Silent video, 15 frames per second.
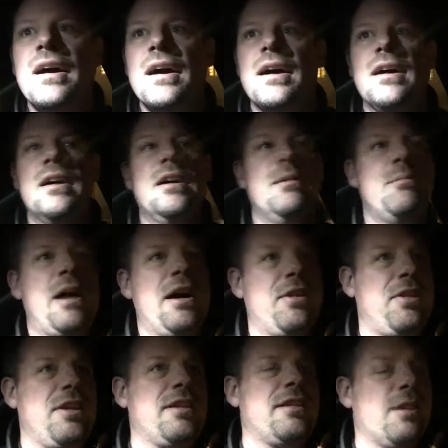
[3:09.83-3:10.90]
I
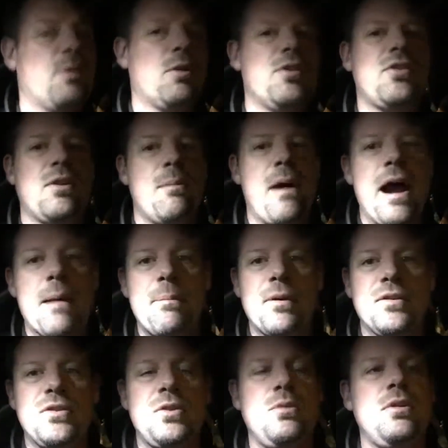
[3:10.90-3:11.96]
think there were some
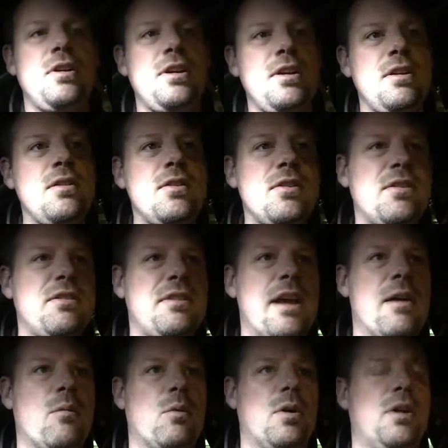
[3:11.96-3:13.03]
opportunities
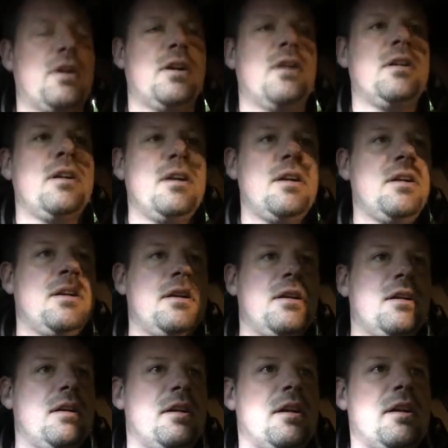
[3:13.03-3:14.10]
that were
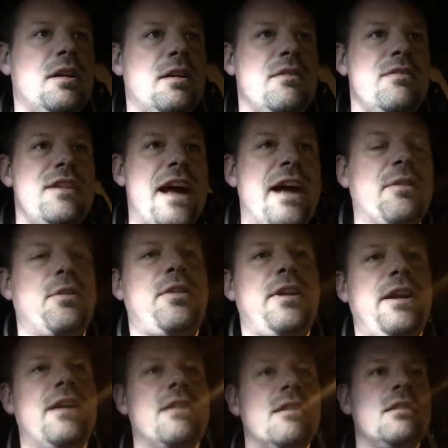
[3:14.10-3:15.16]
not
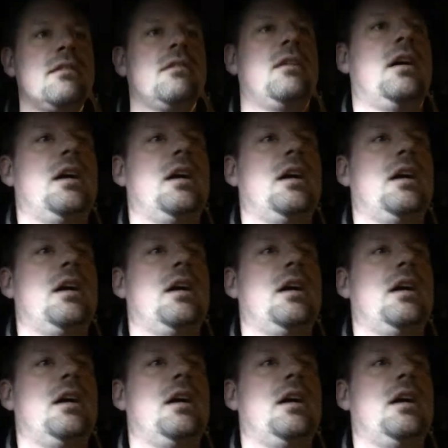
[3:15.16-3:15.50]
there.